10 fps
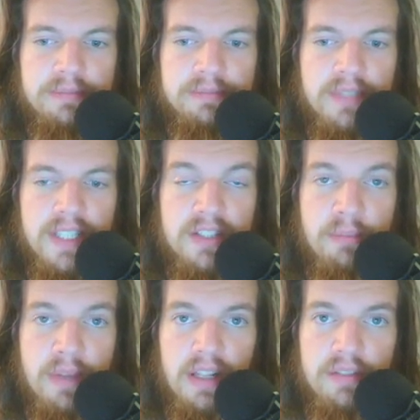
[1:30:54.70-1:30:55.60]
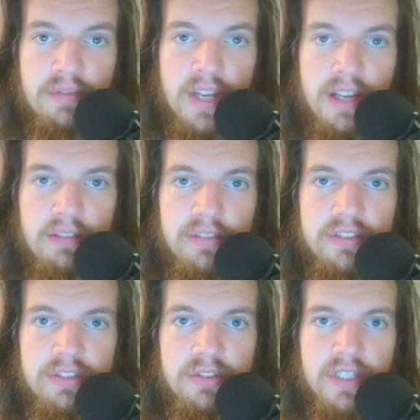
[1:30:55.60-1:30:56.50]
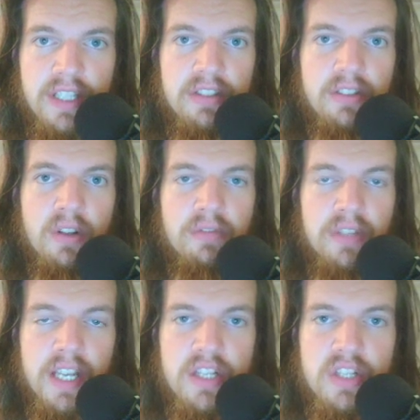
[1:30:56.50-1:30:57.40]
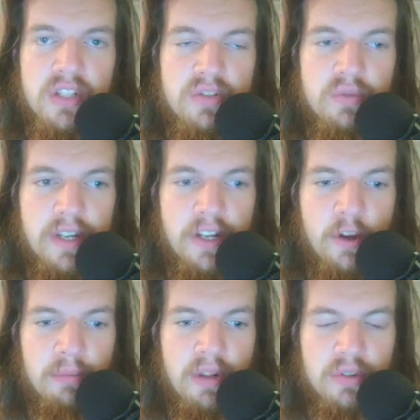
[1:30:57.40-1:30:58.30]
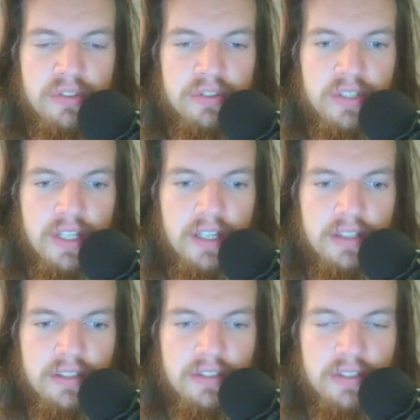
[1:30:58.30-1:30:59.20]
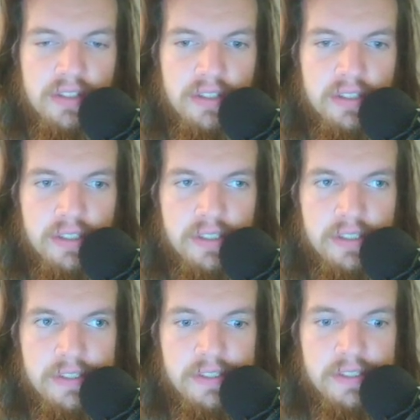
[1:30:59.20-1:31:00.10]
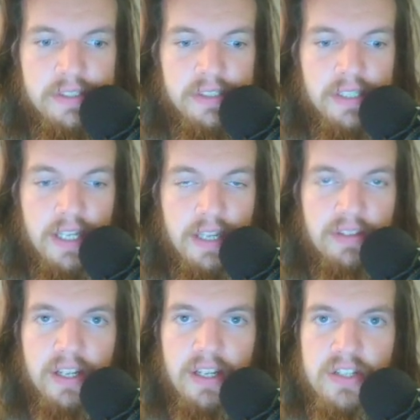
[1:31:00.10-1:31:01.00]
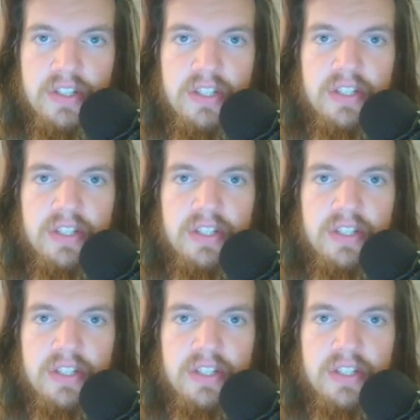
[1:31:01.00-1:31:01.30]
hit the bell if you haven't to get the notifications when I upload, and have a nice